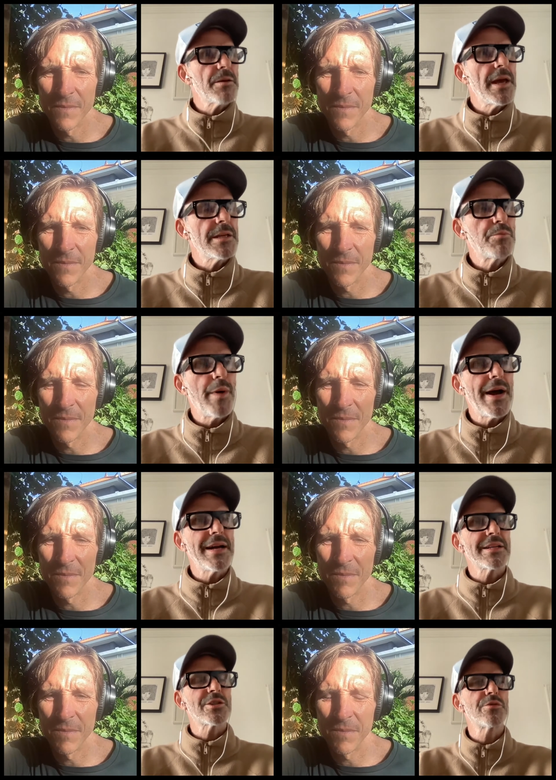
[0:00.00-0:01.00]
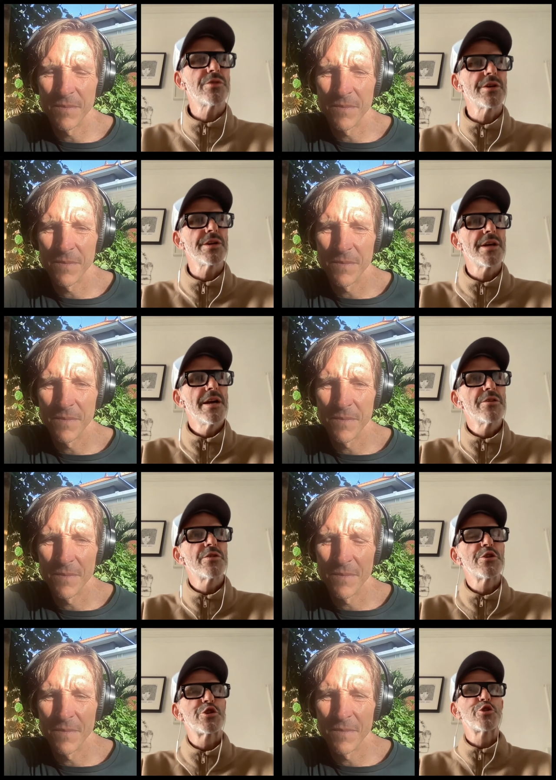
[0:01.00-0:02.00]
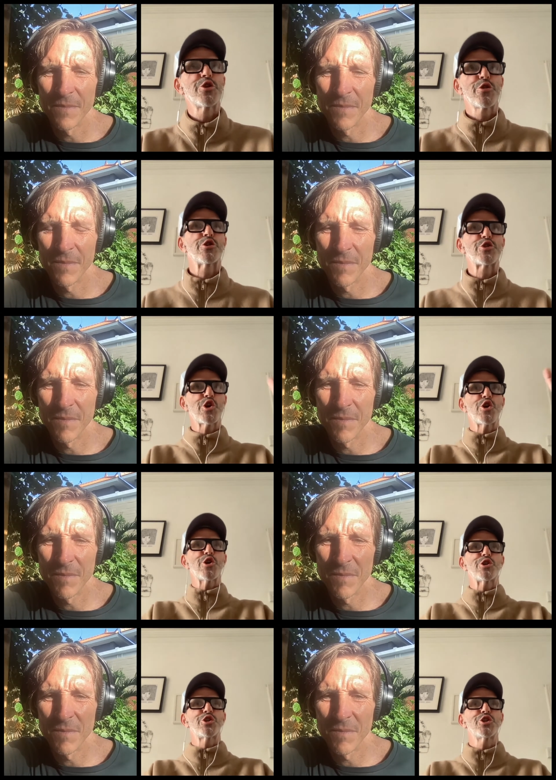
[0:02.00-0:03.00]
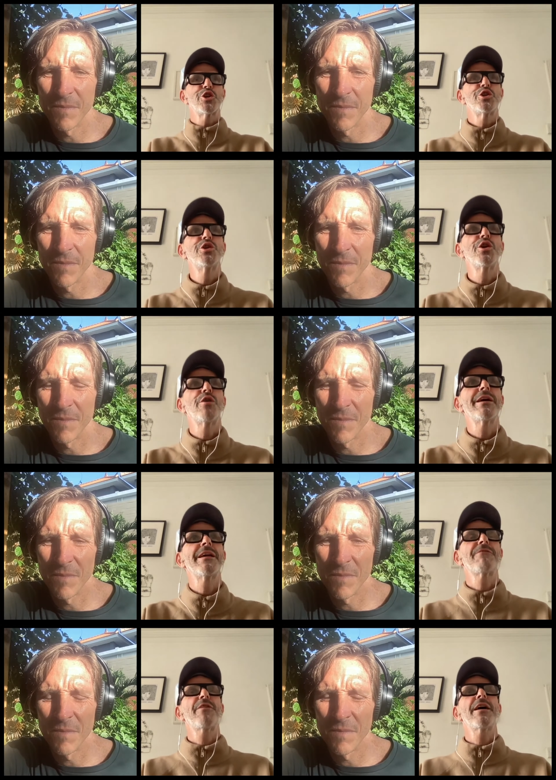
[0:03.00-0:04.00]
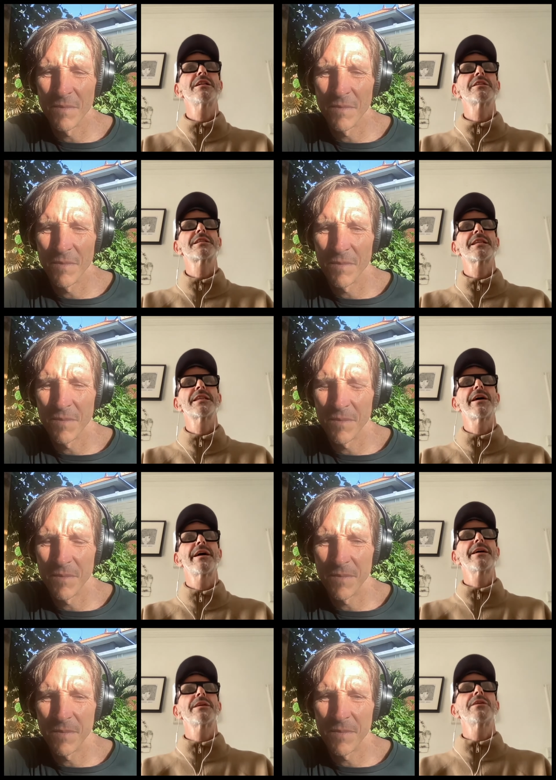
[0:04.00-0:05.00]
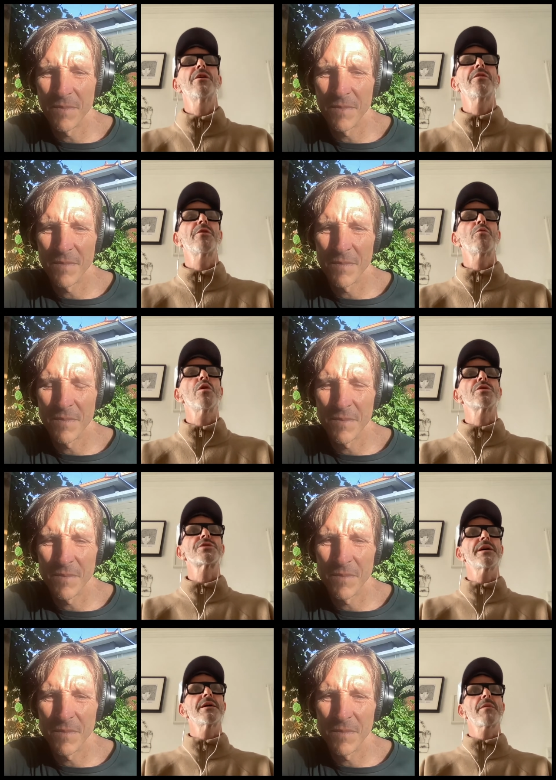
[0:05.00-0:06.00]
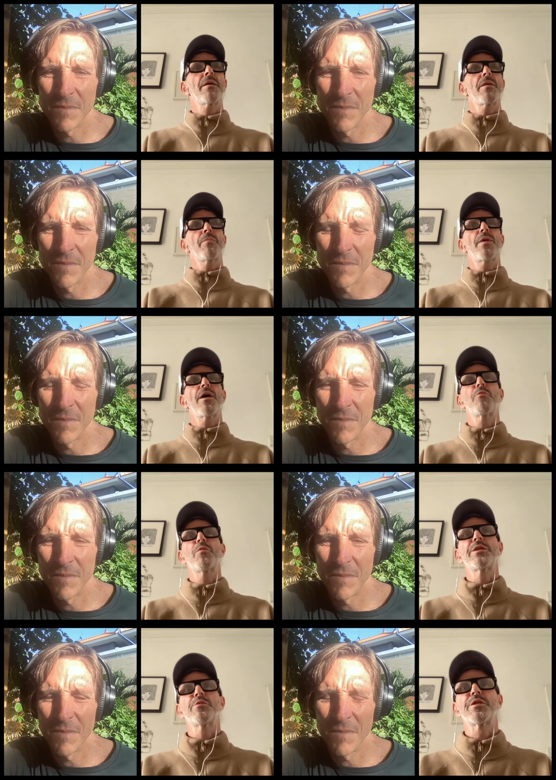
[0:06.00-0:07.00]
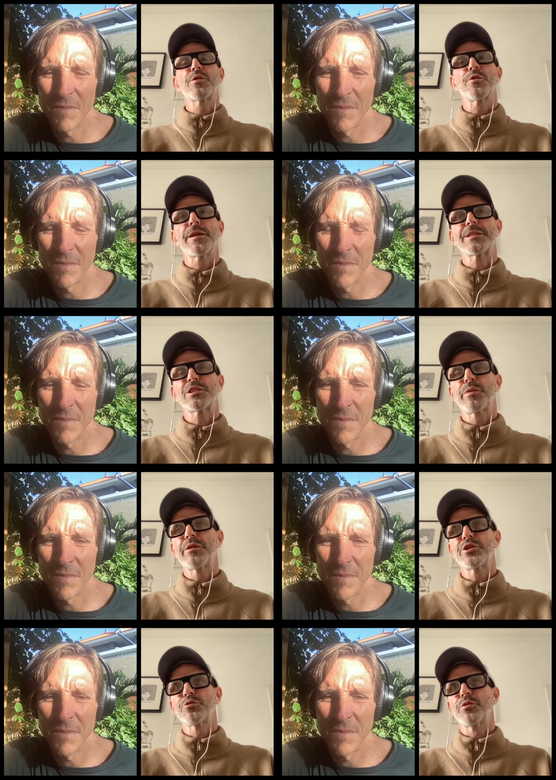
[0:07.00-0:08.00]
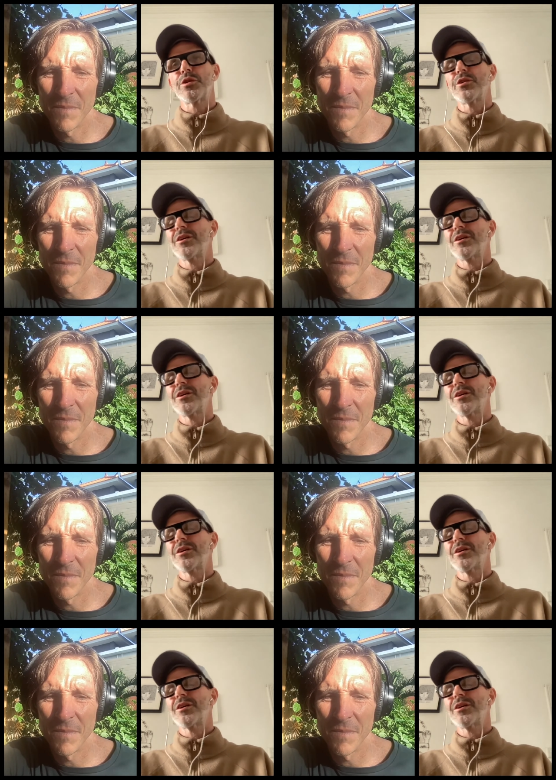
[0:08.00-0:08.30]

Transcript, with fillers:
Speaker 1: it's back to the search, you know. It felt like, you know, there was a part, whether you want to call that spiritual or